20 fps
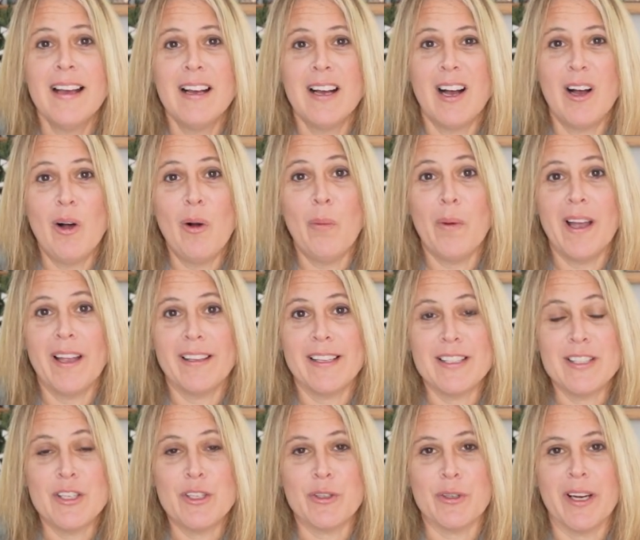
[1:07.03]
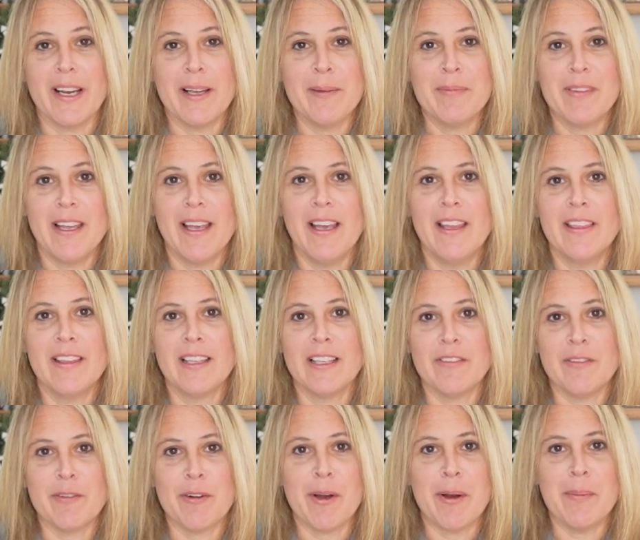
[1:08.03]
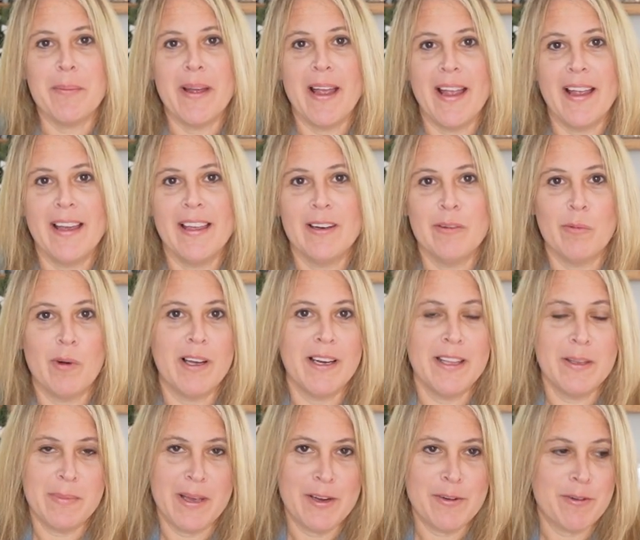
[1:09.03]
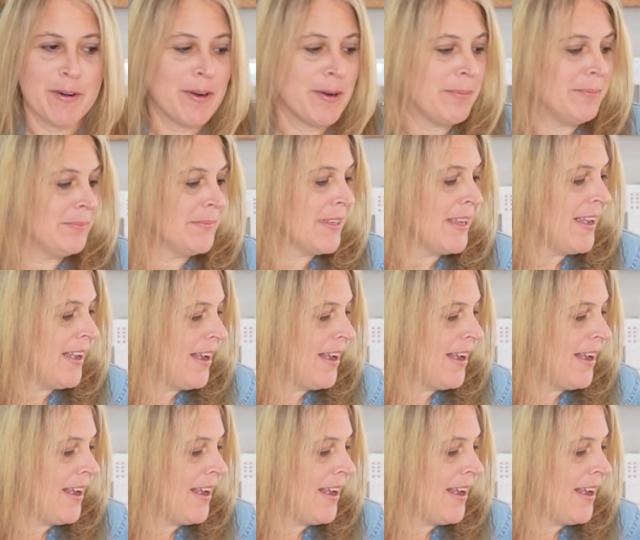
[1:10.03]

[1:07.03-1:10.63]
oh well, it's a tree in the living room and one in the bedroom.